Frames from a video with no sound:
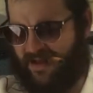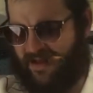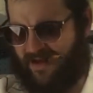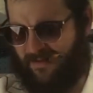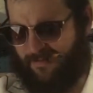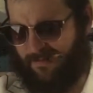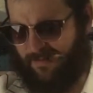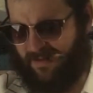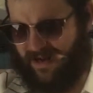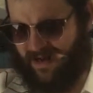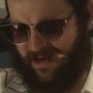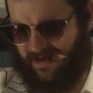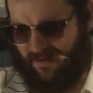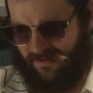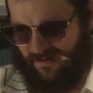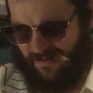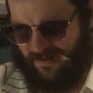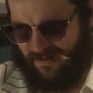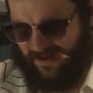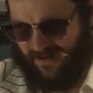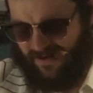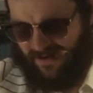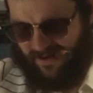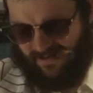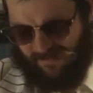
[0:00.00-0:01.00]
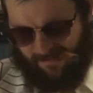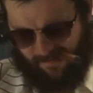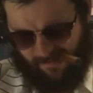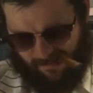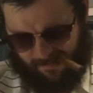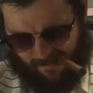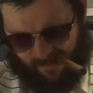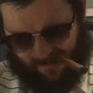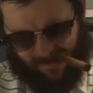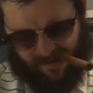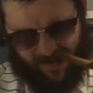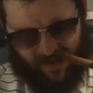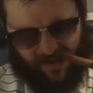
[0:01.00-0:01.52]
The
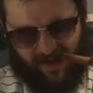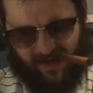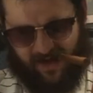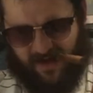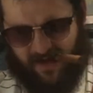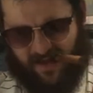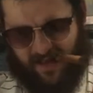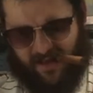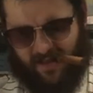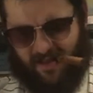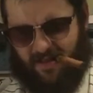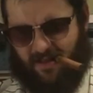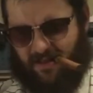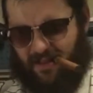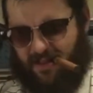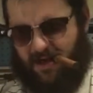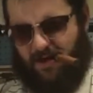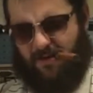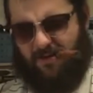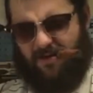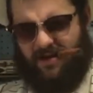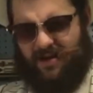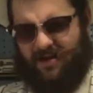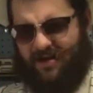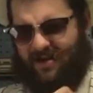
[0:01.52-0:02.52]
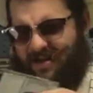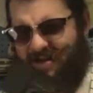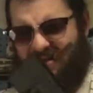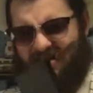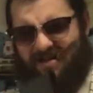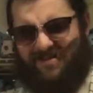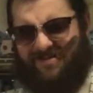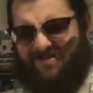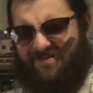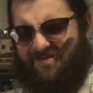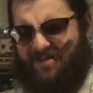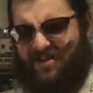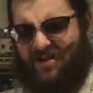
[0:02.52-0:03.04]
lower,
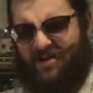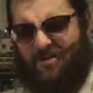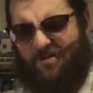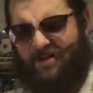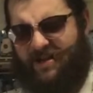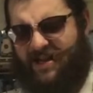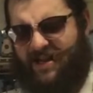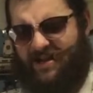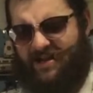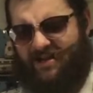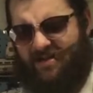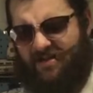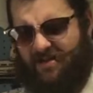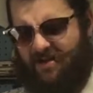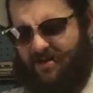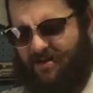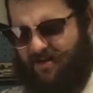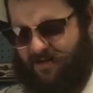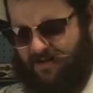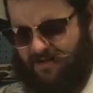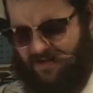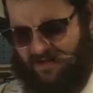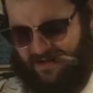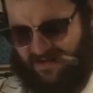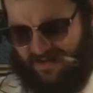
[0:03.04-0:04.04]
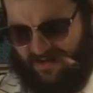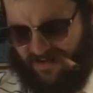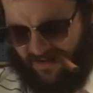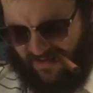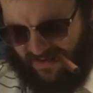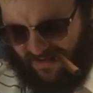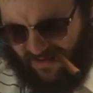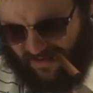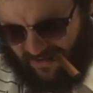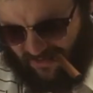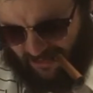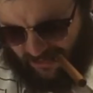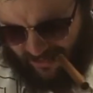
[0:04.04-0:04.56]
no weight at all. It's just
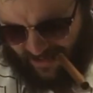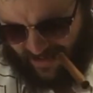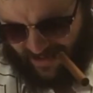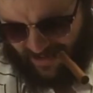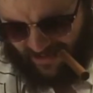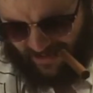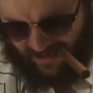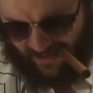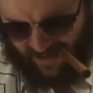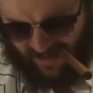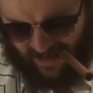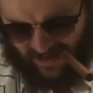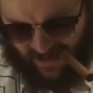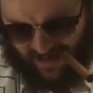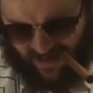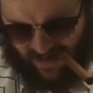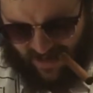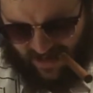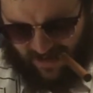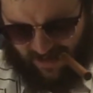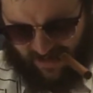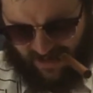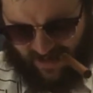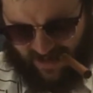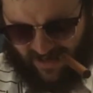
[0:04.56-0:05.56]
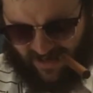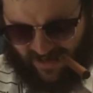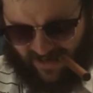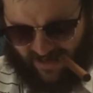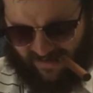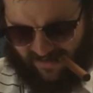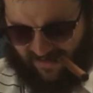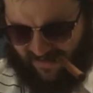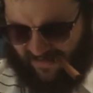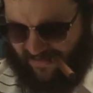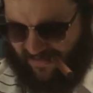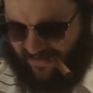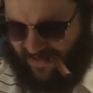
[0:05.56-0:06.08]
a trigger, and all it
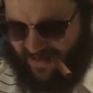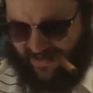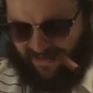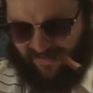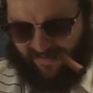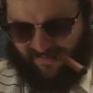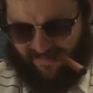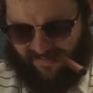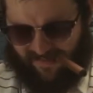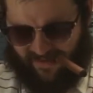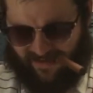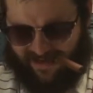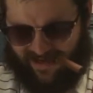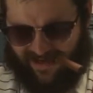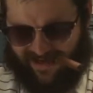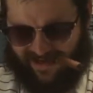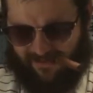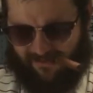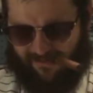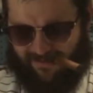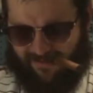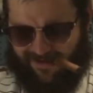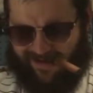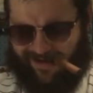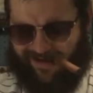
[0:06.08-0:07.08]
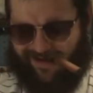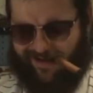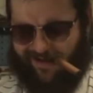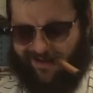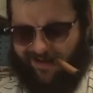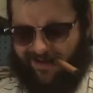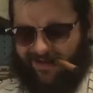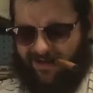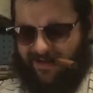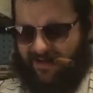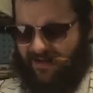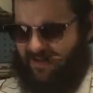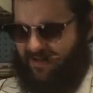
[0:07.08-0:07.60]
does is get the fuck out of the way
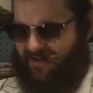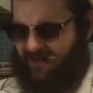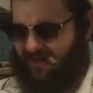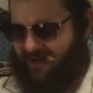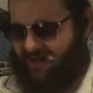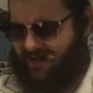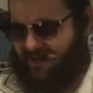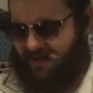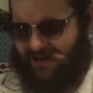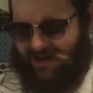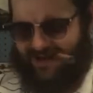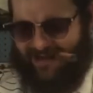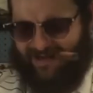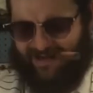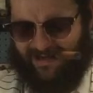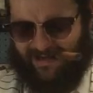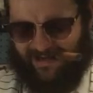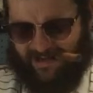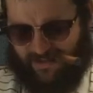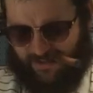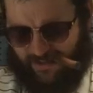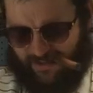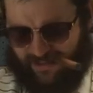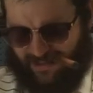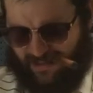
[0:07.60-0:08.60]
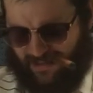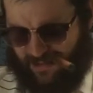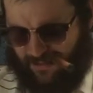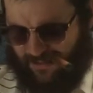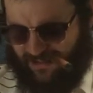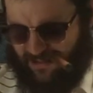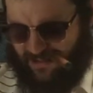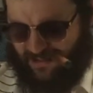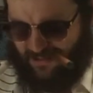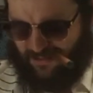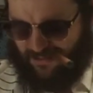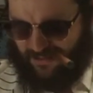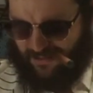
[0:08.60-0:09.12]
so that the gun can do its shooty
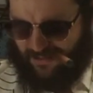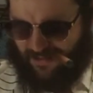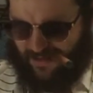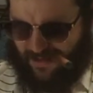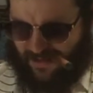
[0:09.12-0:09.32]
shoot.